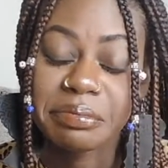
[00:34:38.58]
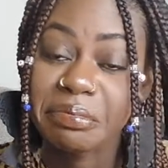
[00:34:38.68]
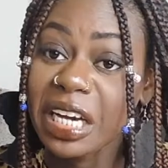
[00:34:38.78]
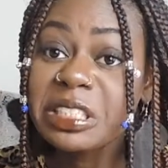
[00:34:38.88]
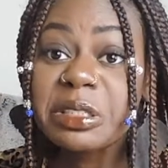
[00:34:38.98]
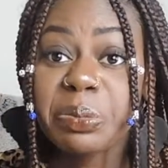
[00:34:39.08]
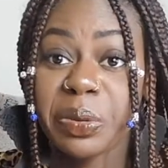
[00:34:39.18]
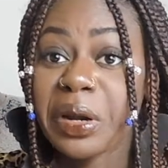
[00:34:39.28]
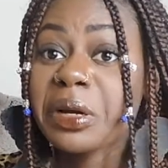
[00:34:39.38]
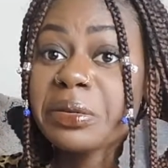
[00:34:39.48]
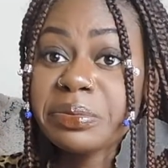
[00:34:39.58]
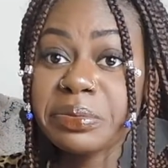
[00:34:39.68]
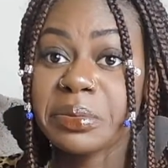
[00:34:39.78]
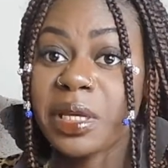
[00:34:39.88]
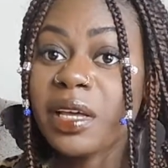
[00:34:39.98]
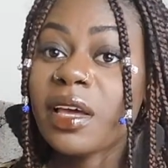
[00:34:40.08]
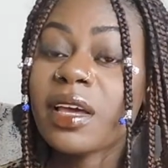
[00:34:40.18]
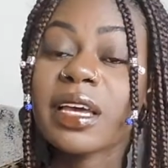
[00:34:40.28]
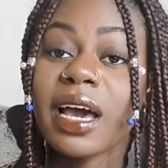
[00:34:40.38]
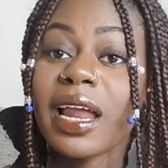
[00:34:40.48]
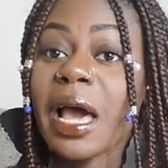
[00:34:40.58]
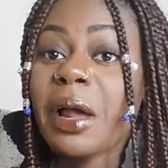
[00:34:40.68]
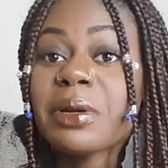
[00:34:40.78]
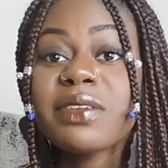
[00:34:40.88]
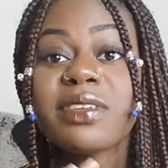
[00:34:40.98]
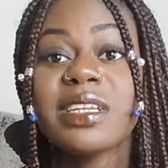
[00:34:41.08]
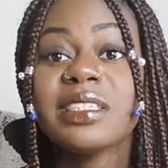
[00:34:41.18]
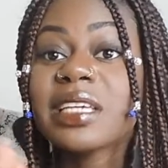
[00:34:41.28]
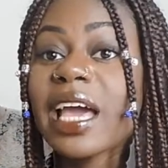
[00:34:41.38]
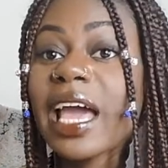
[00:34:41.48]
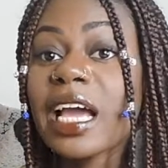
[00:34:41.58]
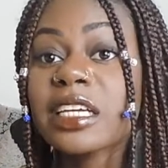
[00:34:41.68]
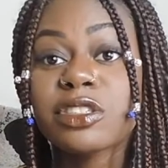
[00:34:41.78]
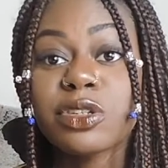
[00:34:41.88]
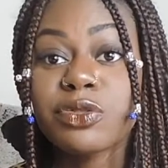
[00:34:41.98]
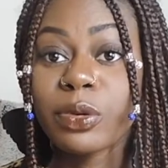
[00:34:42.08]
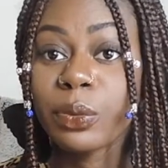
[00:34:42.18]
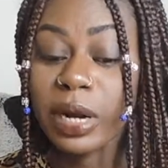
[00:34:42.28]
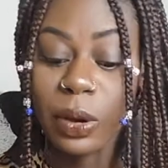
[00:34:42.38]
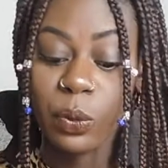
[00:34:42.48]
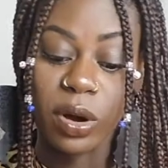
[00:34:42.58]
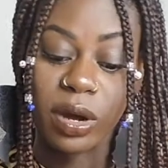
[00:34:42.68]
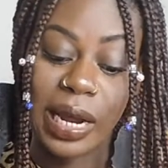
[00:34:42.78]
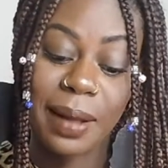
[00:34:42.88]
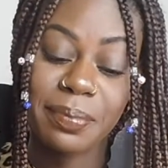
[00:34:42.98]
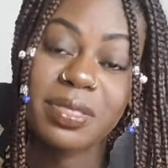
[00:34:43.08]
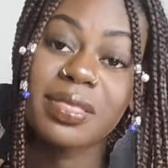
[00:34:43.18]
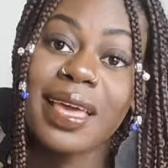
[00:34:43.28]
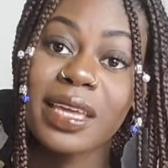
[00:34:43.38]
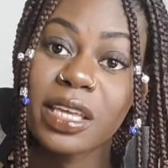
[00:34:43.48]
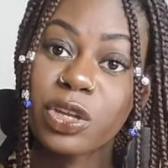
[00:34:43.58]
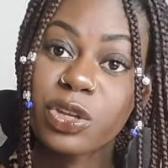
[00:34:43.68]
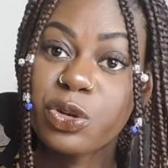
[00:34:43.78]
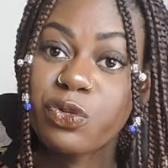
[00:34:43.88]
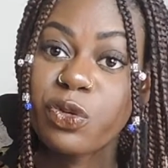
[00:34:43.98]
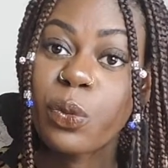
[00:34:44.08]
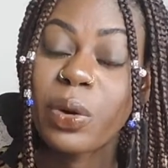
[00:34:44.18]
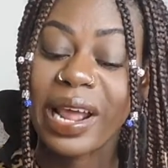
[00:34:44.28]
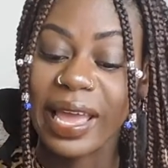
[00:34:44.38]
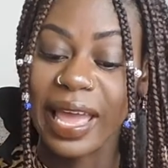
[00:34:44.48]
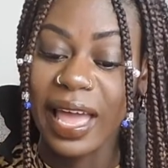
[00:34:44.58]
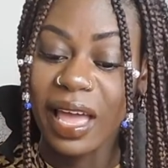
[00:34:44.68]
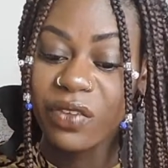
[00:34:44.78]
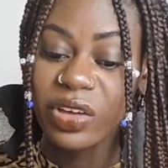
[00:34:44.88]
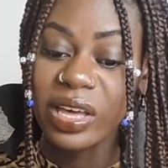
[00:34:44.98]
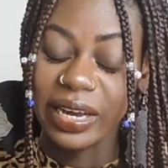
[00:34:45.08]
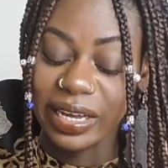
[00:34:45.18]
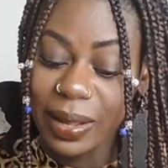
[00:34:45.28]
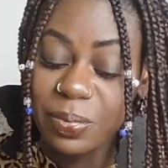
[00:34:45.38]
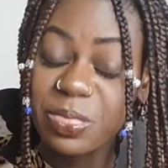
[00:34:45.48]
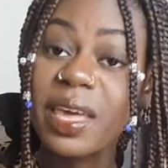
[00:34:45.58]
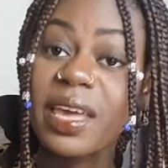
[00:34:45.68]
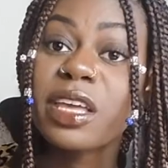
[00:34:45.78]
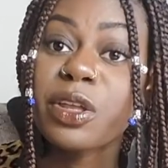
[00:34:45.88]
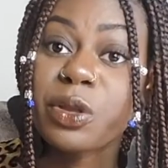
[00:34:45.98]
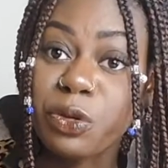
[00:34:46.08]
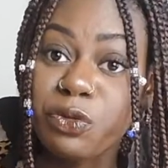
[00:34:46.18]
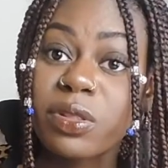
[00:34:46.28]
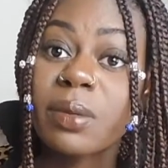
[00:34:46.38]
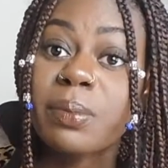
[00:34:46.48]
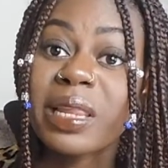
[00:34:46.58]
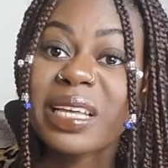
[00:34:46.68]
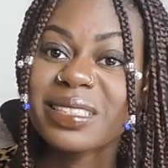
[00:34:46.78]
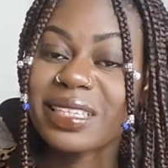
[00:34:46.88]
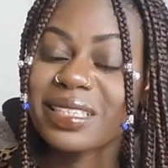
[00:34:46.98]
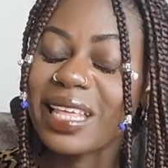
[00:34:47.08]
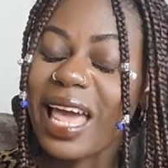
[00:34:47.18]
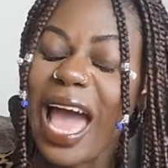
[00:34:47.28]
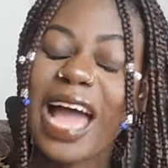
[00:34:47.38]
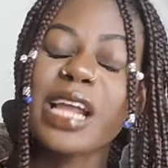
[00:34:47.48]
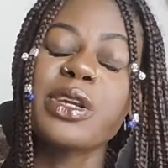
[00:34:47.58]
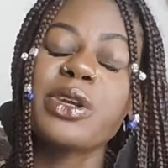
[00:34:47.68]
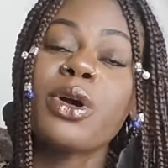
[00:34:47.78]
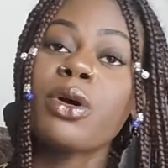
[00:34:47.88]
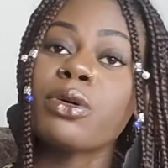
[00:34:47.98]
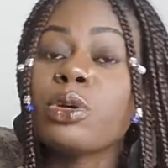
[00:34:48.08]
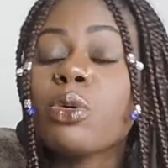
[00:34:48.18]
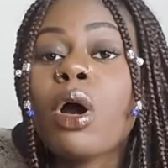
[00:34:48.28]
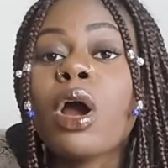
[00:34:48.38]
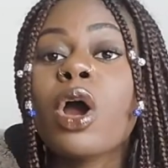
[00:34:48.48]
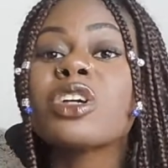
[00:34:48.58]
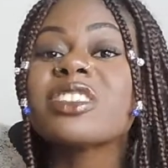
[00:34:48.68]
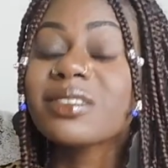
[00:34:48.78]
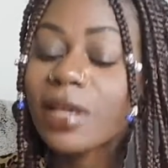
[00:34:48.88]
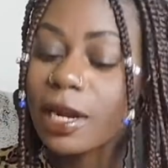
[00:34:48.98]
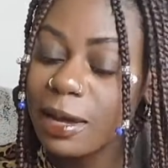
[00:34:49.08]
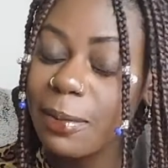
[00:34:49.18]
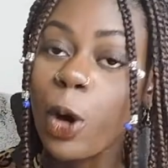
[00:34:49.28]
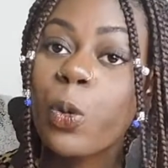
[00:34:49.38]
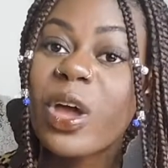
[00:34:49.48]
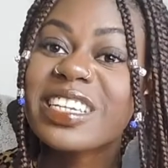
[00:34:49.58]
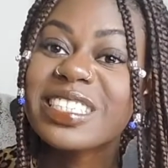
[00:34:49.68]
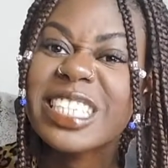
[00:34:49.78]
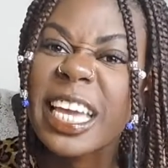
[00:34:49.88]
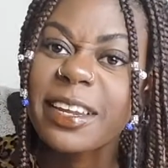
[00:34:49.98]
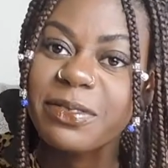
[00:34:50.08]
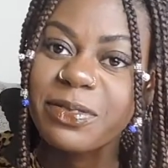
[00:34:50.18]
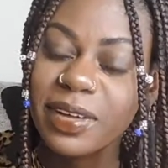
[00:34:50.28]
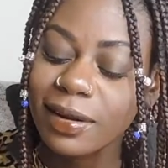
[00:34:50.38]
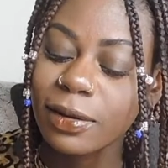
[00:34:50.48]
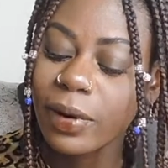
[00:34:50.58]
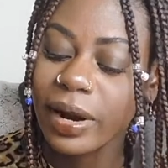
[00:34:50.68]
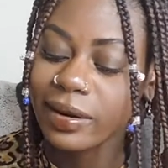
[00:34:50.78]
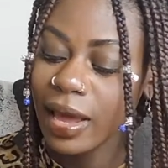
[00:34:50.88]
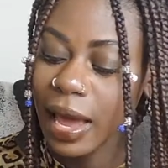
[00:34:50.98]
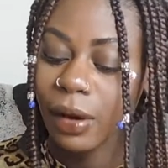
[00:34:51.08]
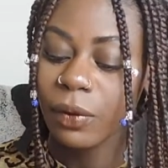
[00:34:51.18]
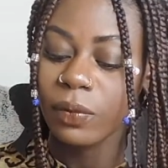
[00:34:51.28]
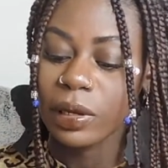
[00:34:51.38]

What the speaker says: That's the prayer. God, I don't even need to ask you for what I want. I'm thanking you for what I have, and I'm thanking you for the blessings that I know you are sending my way because I can feel it right now.